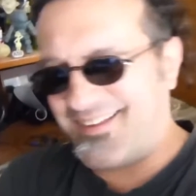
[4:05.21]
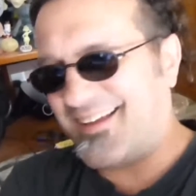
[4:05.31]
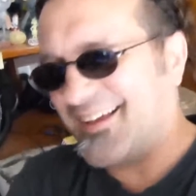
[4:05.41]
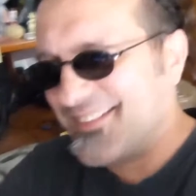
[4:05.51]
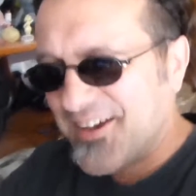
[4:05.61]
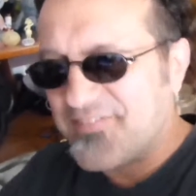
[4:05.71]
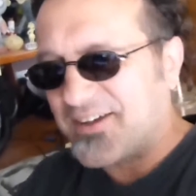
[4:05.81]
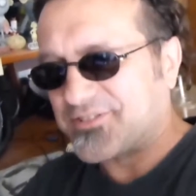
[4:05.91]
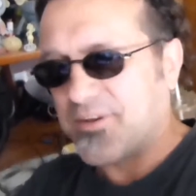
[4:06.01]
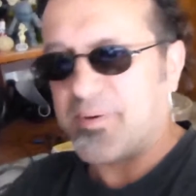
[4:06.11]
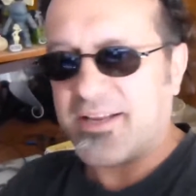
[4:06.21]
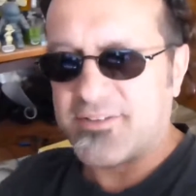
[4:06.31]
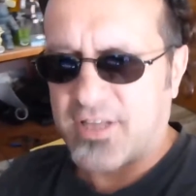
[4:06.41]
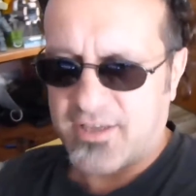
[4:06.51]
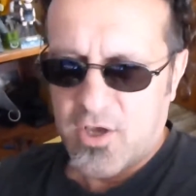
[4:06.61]
I love how somebody
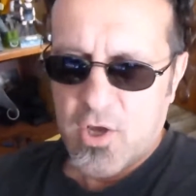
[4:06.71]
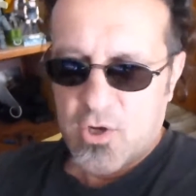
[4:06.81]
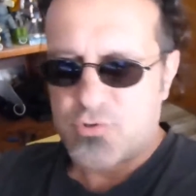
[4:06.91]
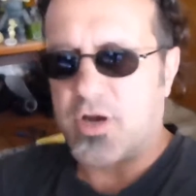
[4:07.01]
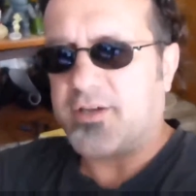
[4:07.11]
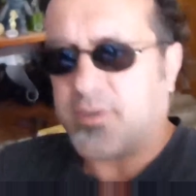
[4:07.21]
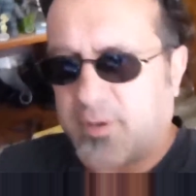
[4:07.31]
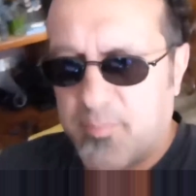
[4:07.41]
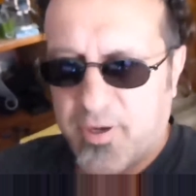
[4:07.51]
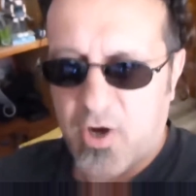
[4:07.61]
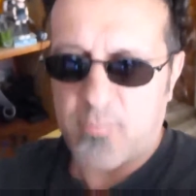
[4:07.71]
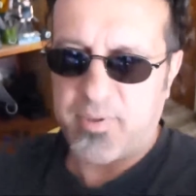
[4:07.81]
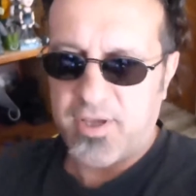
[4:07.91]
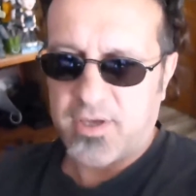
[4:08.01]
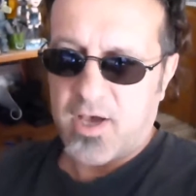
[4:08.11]
is like trying to compare
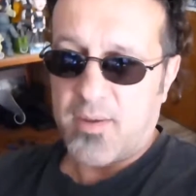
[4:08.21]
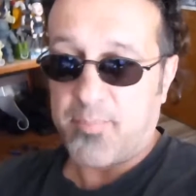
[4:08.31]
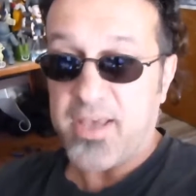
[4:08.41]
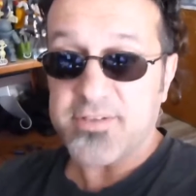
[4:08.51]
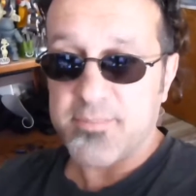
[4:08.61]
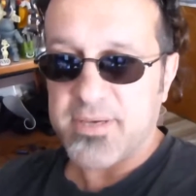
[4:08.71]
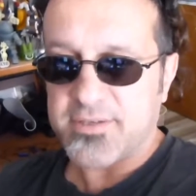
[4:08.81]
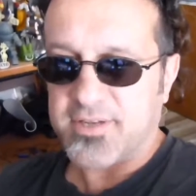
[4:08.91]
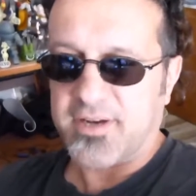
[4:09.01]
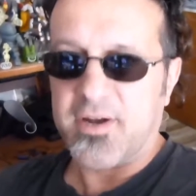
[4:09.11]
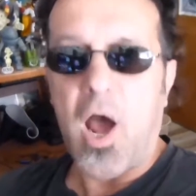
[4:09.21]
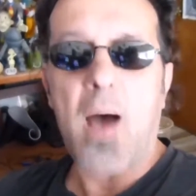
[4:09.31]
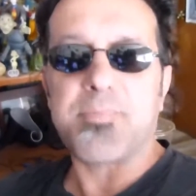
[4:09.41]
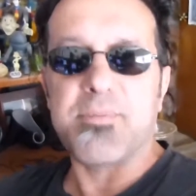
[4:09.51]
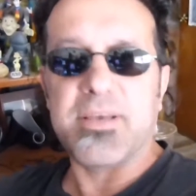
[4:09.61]
being a pessimist and an
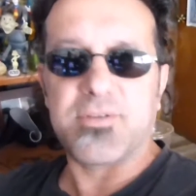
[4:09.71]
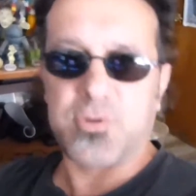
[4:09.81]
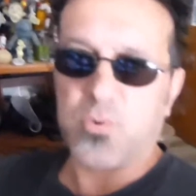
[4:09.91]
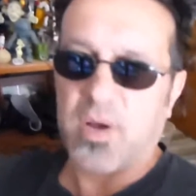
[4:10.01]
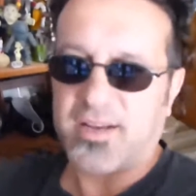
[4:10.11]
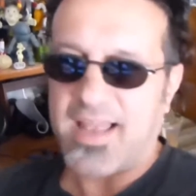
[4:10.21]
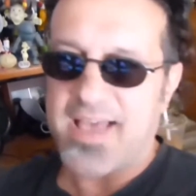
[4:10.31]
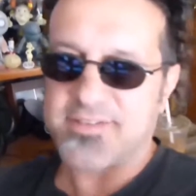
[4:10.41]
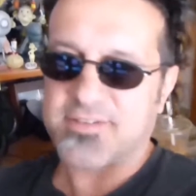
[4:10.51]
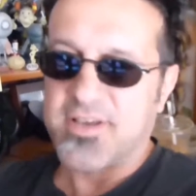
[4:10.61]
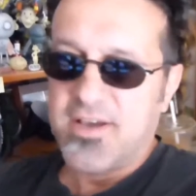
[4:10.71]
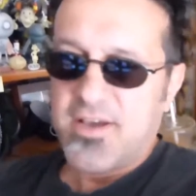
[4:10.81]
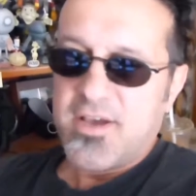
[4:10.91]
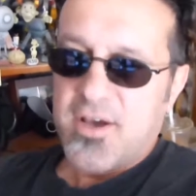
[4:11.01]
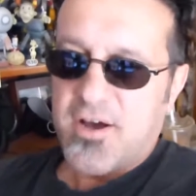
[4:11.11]
optimist to a glass
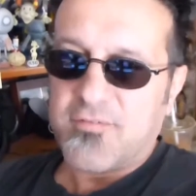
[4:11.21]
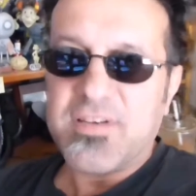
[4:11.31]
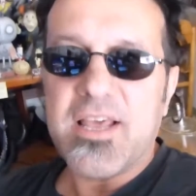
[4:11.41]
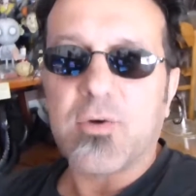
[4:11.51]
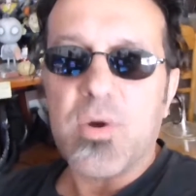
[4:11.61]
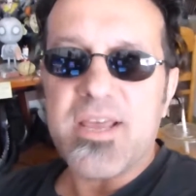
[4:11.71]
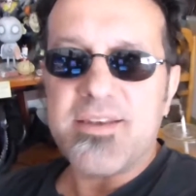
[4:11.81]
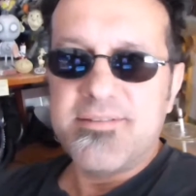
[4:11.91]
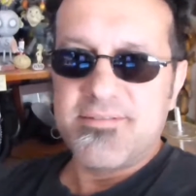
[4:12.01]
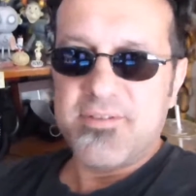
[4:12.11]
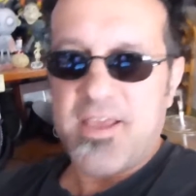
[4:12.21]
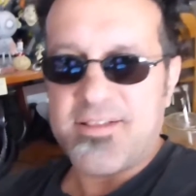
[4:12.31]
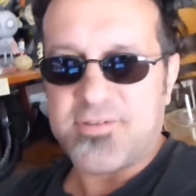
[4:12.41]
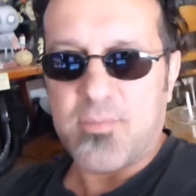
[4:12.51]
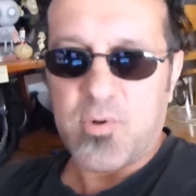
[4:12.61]
of liquid.
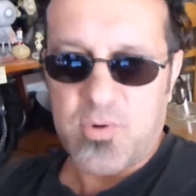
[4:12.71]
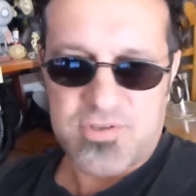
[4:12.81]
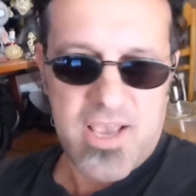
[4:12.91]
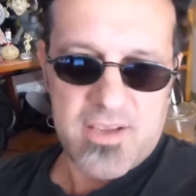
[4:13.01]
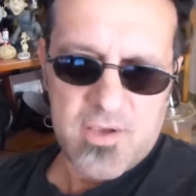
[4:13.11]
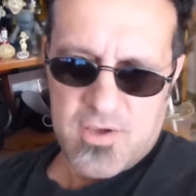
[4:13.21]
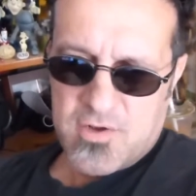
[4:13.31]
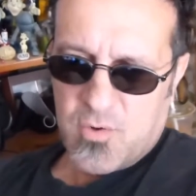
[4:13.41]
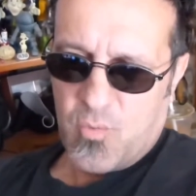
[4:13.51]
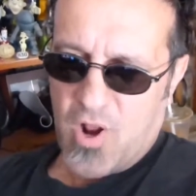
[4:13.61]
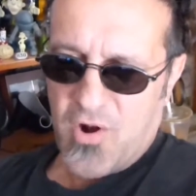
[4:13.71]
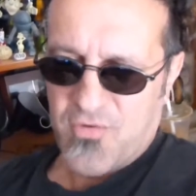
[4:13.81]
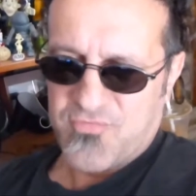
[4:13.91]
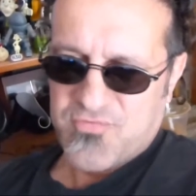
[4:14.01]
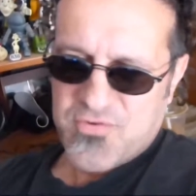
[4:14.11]
And someone would say,
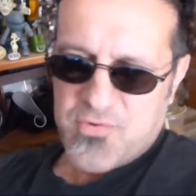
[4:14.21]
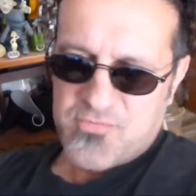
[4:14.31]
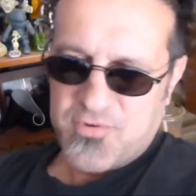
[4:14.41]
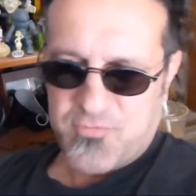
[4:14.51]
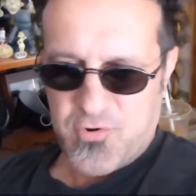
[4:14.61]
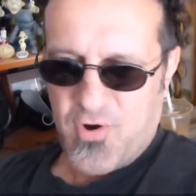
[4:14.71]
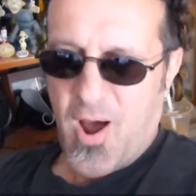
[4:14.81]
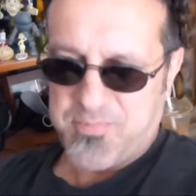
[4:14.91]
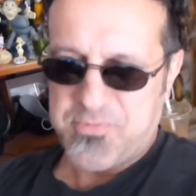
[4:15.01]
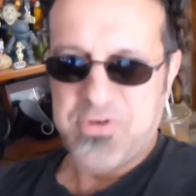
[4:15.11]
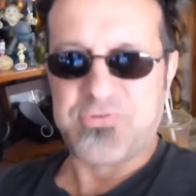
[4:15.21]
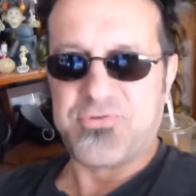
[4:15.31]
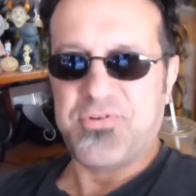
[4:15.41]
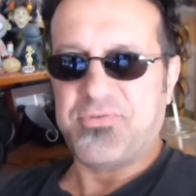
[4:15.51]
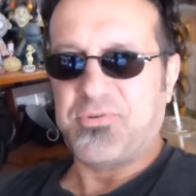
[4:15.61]
"Well, if you're
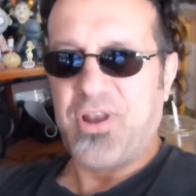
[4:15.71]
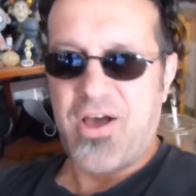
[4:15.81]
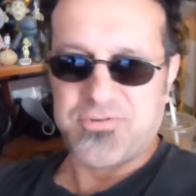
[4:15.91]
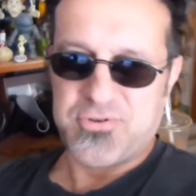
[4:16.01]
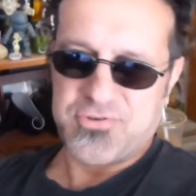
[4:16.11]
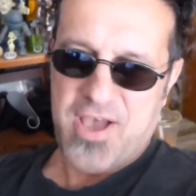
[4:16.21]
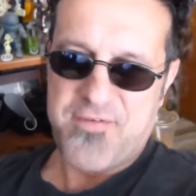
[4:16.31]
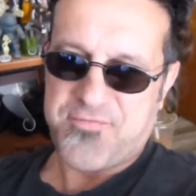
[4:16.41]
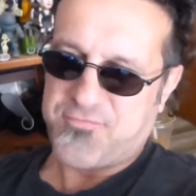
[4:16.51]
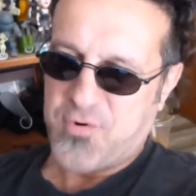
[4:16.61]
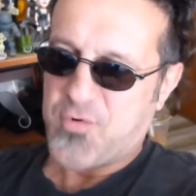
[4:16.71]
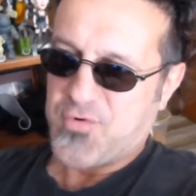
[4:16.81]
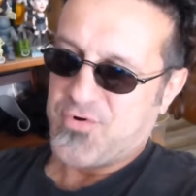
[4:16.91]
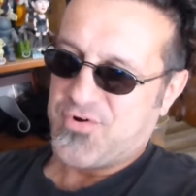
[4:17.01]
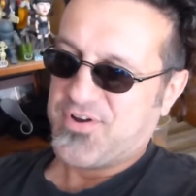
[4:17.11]
optimist, the glass is half
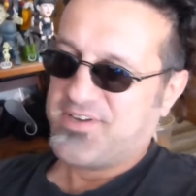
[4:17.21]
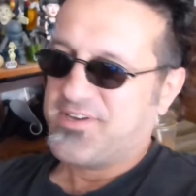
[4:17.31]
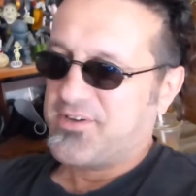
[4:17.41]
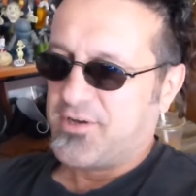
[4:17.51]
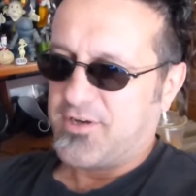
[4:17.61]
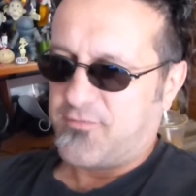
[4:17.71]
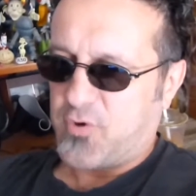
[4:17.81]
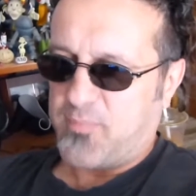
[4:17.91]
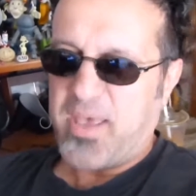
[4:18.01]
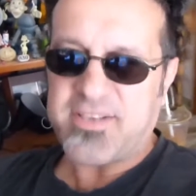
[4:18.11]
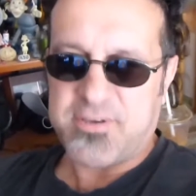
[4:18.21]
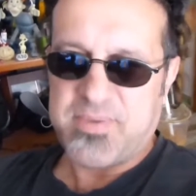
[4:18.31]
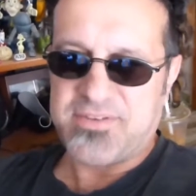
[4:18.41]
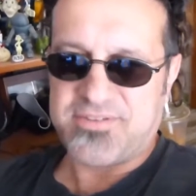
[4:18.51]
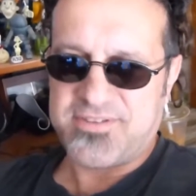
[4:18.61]
full. And if you're a
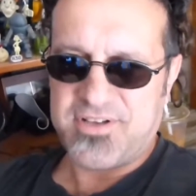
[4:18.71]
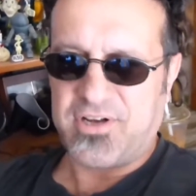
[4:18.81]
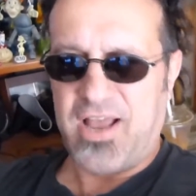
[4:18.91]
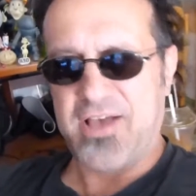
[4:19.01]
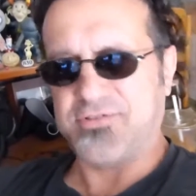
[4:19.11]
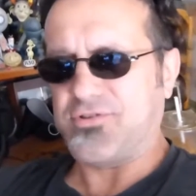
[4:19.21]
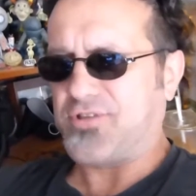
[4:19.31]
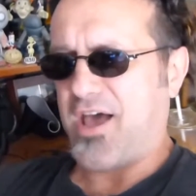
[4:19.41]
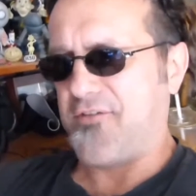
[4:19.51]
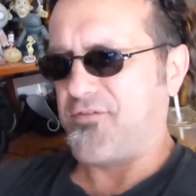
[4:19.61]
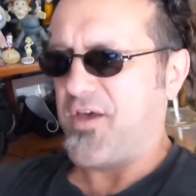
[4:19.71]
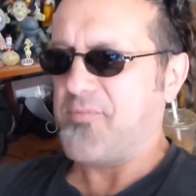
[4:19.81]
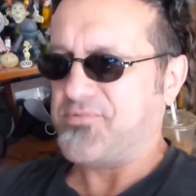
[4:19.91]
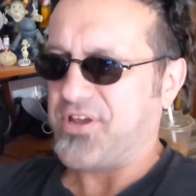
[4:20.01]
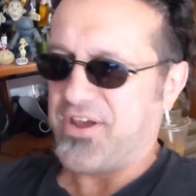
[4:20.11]
pessimist, the glass is half
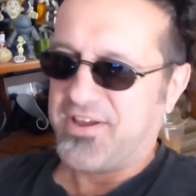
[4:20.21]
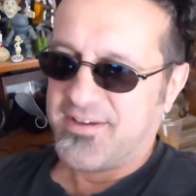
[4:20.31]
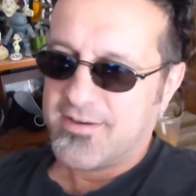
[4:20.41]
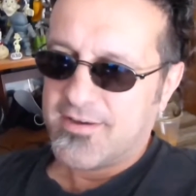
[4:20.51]
empty."